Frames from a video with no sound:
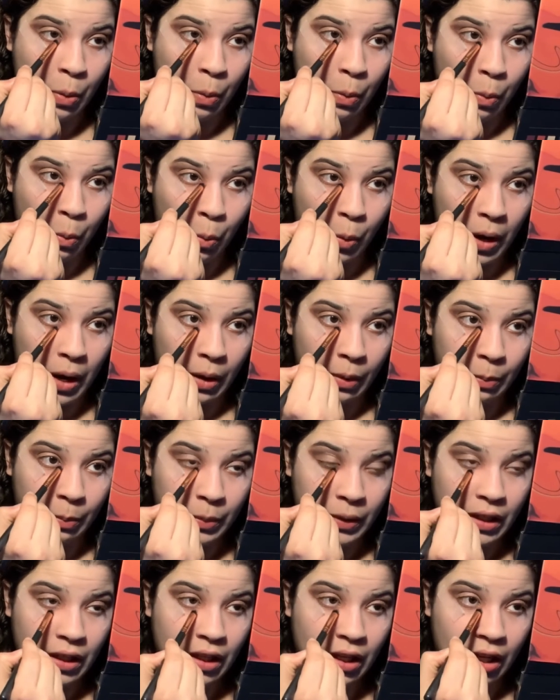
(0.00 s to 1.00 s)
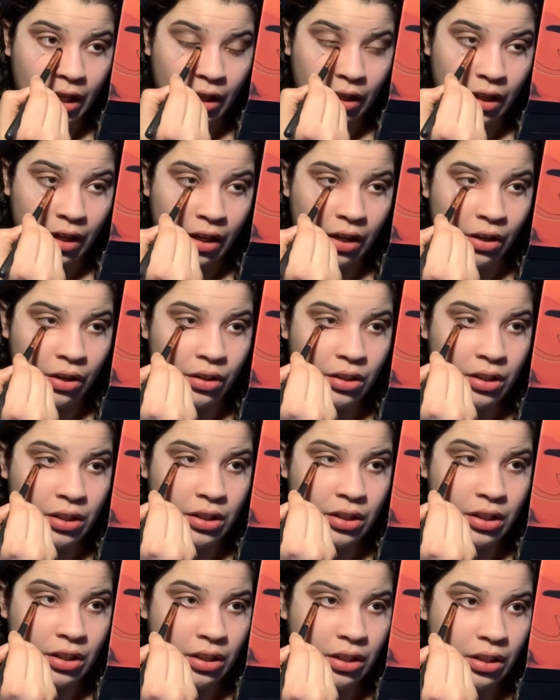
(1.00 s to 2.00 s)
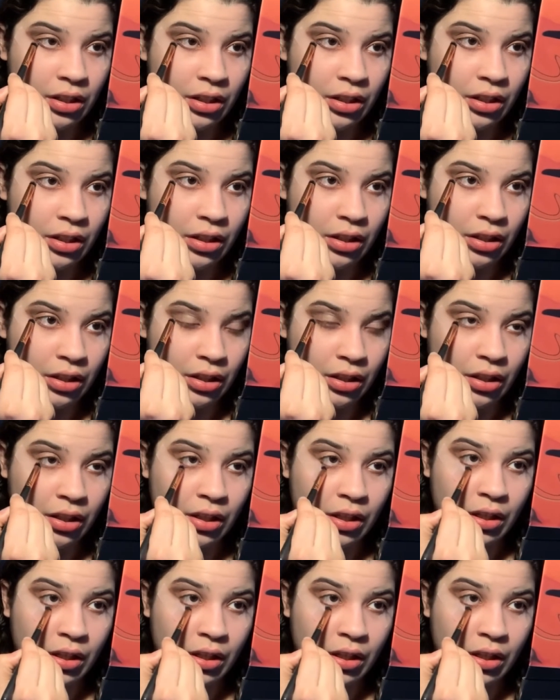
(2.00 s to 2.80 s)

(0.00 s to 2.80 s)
while being there to